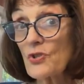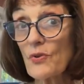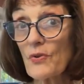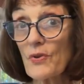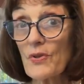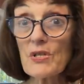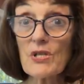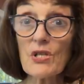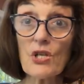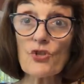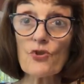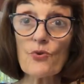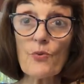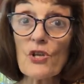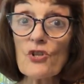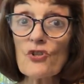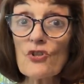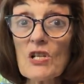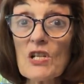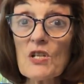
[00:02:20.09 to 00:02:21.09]
or the
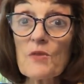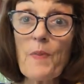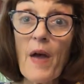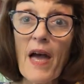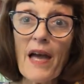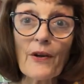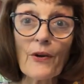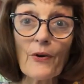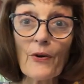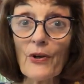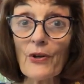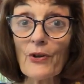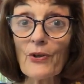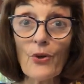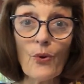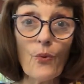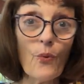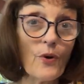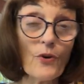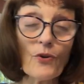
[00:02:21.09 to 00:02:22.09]
situation is better, or
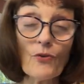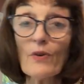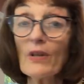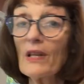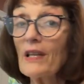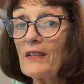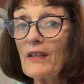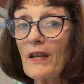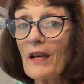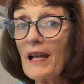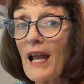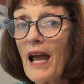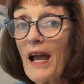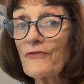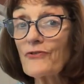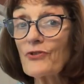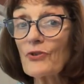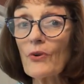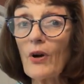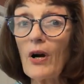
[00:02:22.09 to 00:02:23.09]
you weren't really done
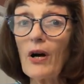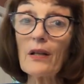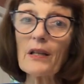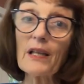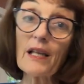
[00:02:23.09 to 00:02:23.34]
after all,